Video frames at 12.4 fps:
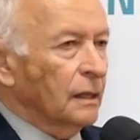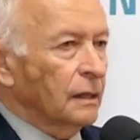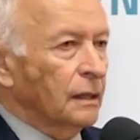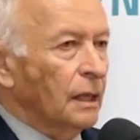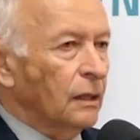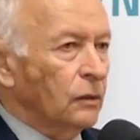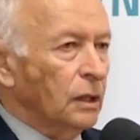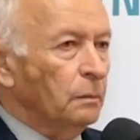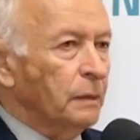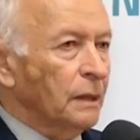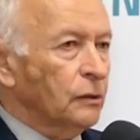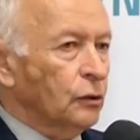Now,
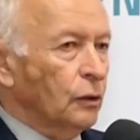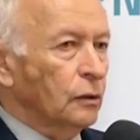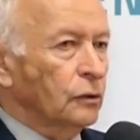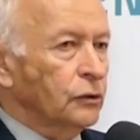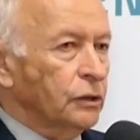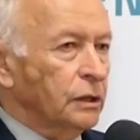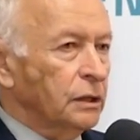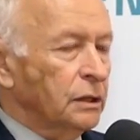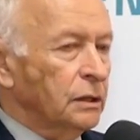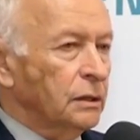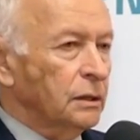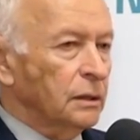
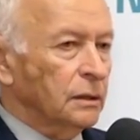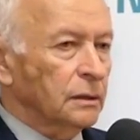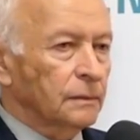implantology